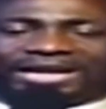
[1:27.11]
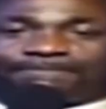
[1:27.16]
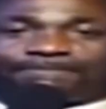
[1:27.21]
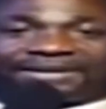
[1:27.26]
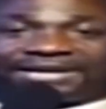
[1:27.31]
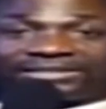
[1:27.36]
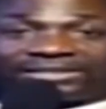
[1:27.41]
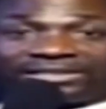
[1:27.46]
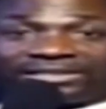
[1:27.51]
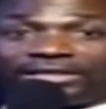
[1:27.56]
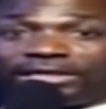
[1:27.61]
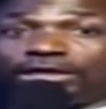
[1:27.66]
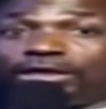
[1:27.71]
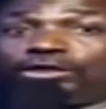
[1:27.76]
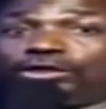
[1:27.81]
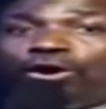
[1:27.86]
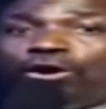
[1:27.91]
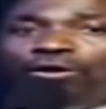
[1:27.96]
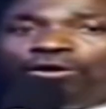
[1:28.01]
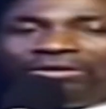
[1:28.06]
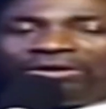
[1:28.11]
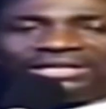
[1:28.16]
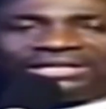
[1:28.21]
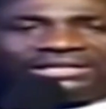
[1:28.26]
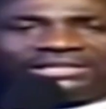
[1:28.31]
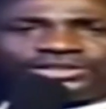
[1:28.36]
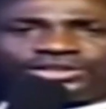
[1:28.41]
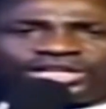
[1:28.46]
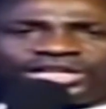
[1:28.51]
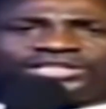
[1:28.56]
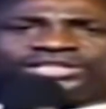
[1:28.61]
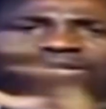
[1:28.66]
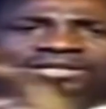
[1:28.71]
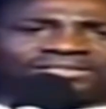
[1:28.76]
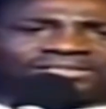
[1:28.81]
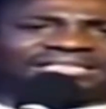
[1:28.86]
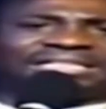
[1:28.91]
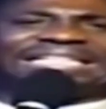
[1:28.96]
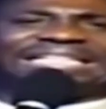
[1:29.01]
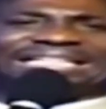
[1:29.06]
a person a dog?"
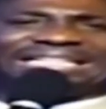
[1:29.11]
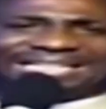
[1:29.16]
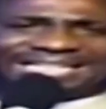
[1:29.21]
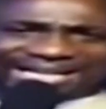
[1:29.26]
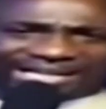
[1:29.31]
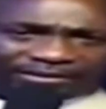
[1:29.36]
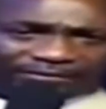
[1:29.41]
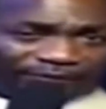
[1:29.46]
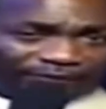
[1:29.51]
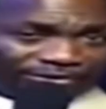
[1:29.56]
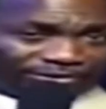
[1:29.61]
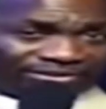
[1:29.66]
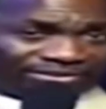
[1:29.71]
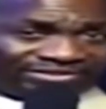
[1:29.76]
Jesus did that